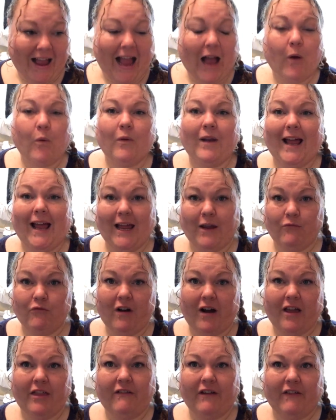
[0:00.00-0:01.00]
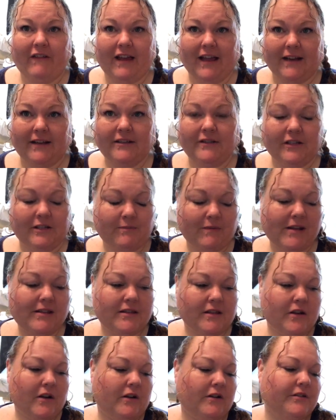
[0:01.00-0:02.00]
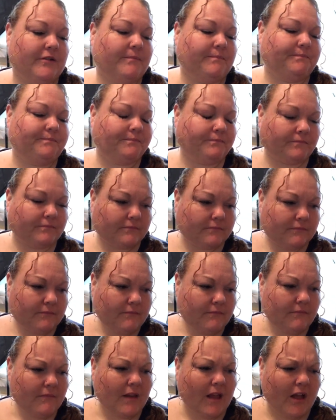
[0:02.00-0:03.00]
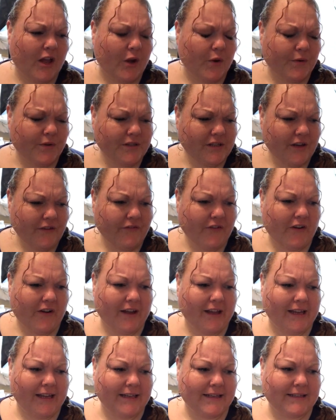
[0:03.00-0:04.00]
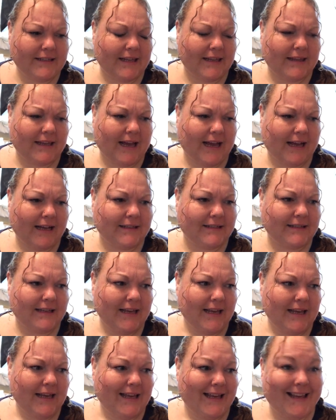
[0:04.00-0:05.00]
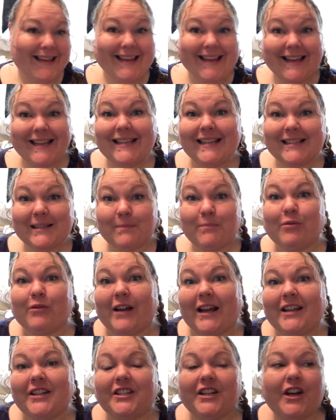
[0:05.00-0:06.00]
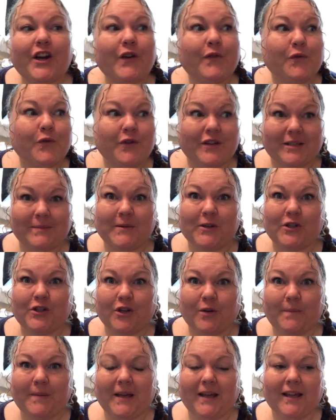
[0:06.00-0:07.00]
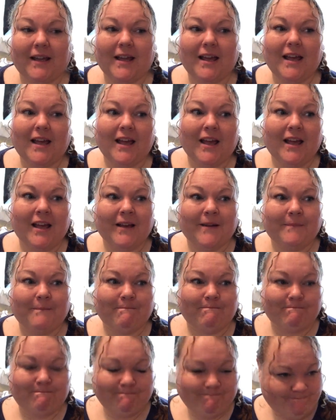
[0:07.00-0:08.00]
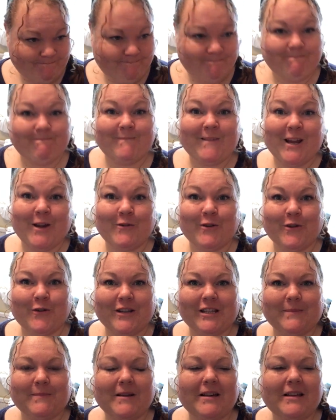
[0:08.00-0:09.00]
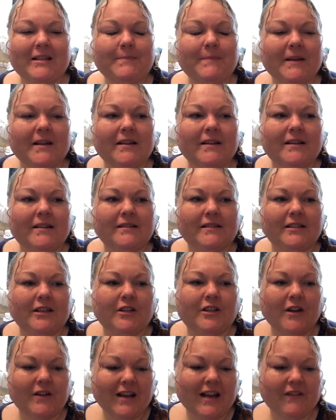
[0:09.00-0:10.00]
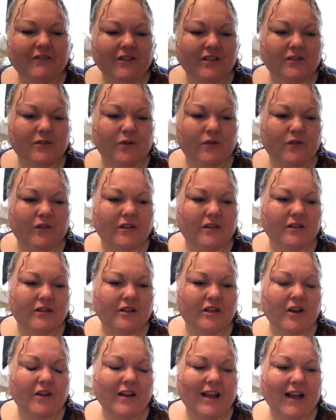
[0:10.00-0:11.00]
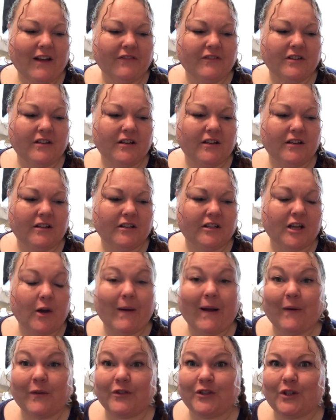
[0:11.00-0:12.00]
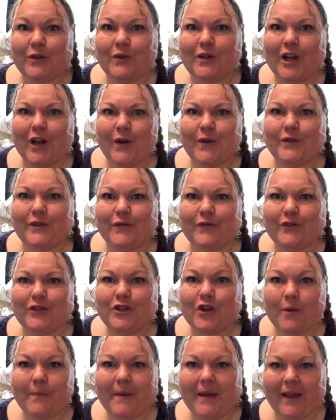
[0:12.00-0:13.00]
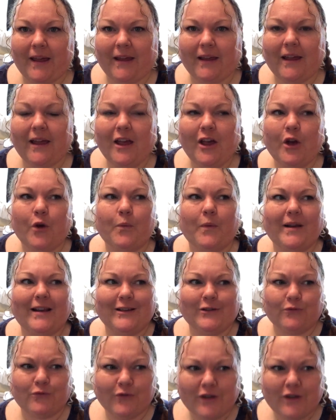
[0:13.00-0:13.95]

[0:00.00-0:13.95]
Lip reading: outlay right at the very end. So it spreads the cost. I also find that it eases the pressure of Christmas shopping nearer Christmas, because you don't have to go out and do loads of shopping when it's